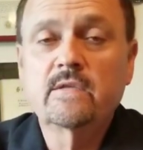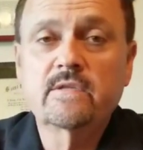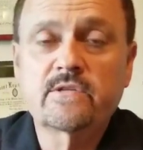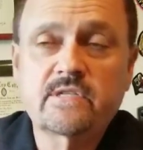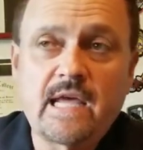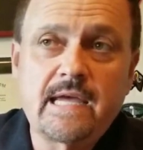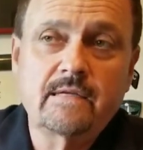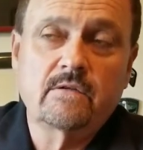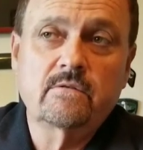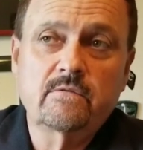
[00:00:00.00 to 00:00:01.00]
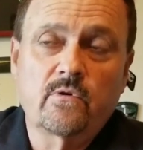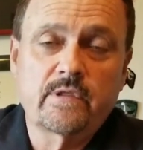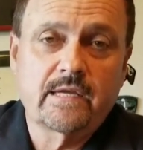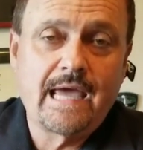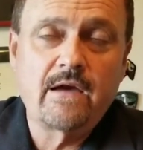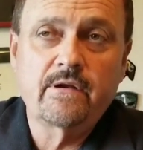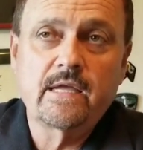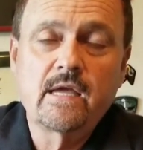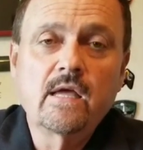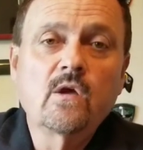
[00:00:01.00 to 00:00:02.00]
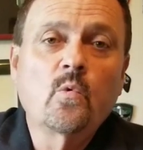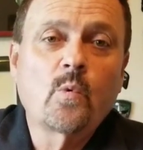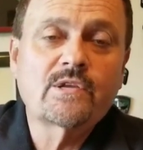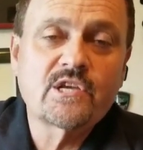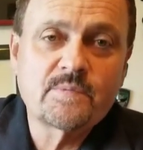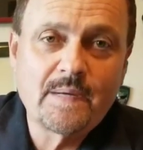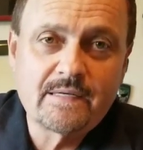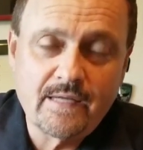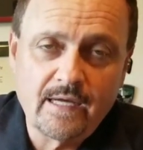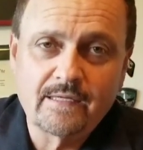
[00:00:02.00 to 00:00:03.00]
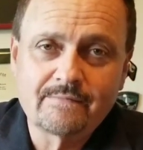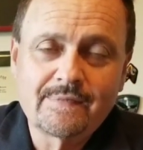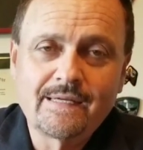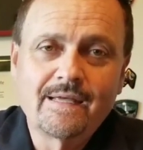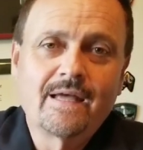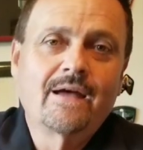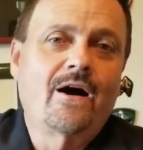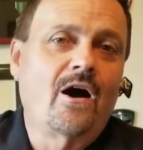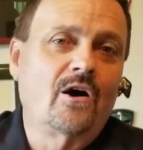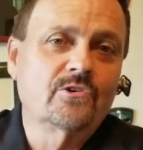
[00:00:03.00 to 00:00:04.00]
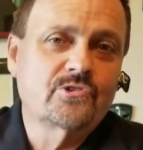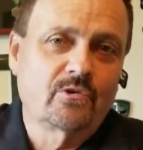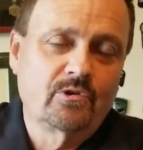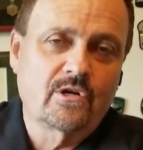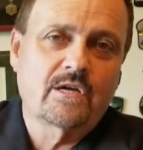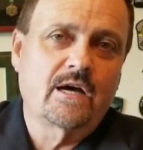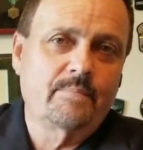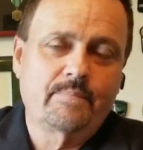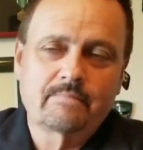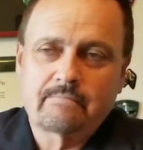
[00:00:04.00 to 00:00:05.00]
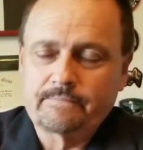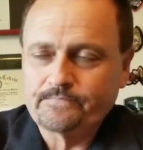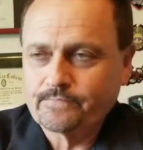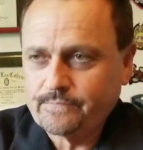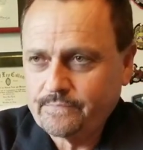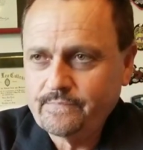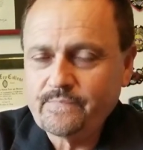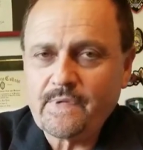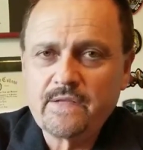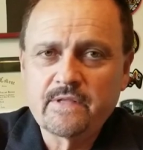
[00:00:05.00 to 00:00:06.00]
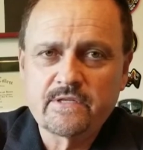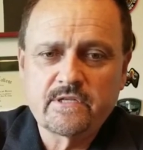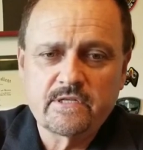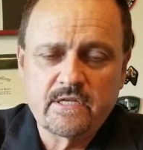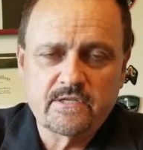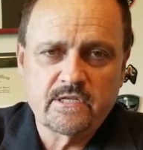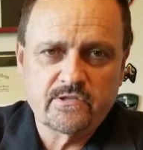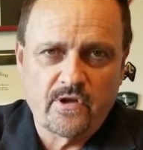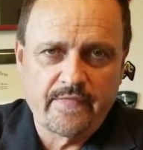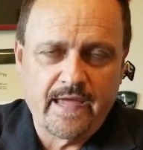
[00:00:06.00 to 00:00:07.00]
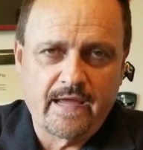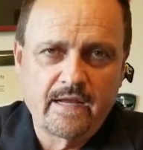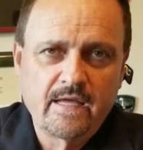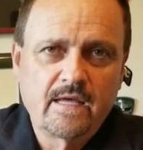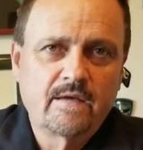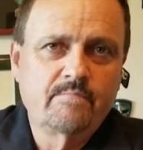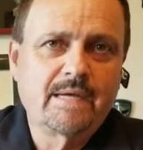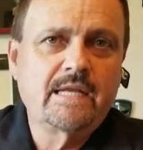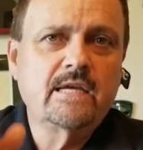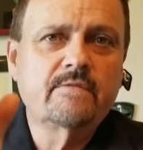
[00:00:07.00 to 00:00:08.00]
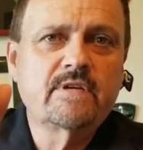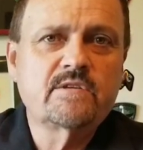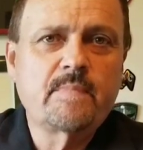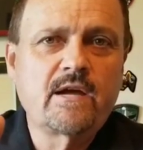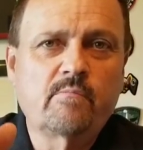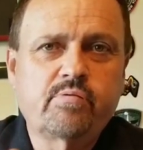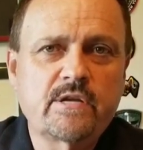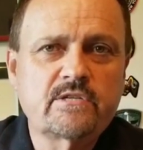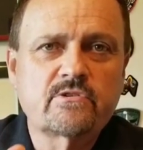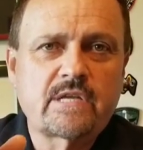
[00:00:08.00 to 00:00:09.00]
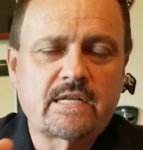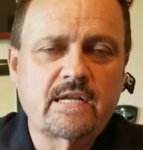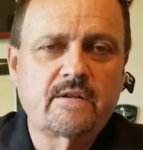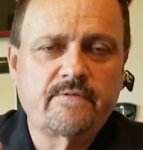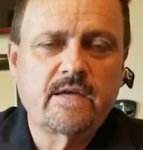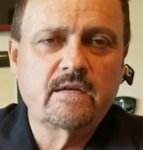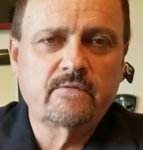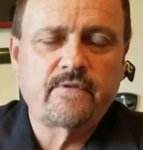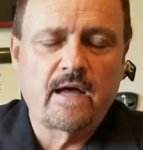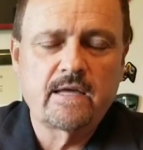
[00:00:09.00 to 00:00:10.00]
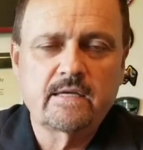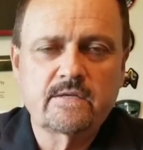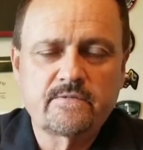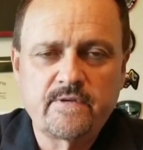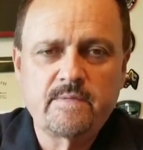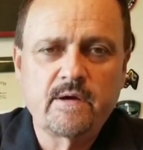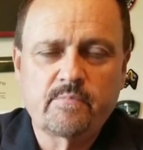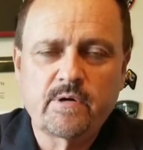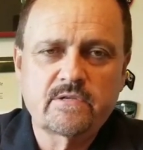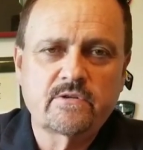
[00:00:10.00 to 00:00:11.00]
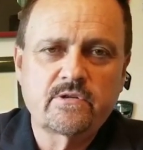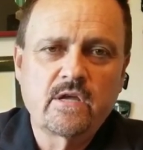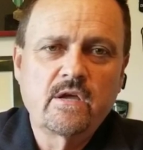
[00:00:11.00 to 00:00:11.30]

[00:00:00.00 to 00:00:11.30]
the state or the county, which has been done. Also look up the statistics on that. Many of these male prisoners identifying as female prisoners